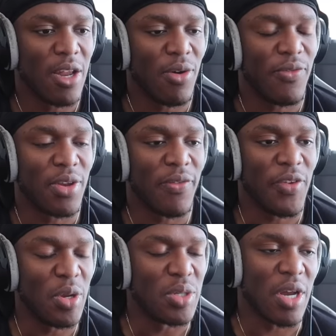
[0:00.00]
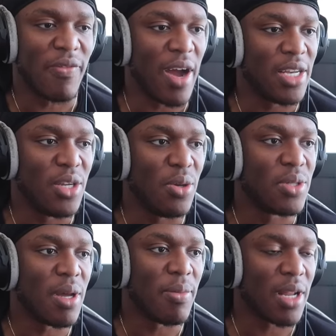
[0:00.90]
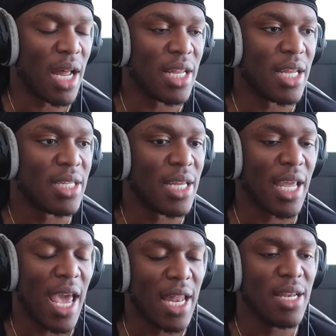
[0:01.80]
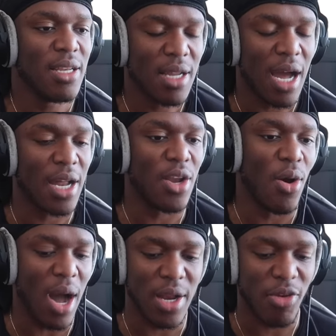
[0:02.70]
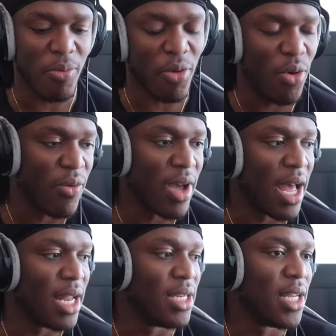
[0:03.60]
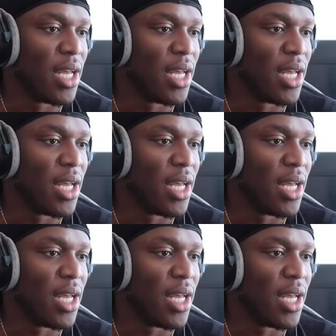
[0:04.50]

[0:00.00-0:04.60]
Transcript: you know, for the future, if I do something like this again, I know how to improve it, and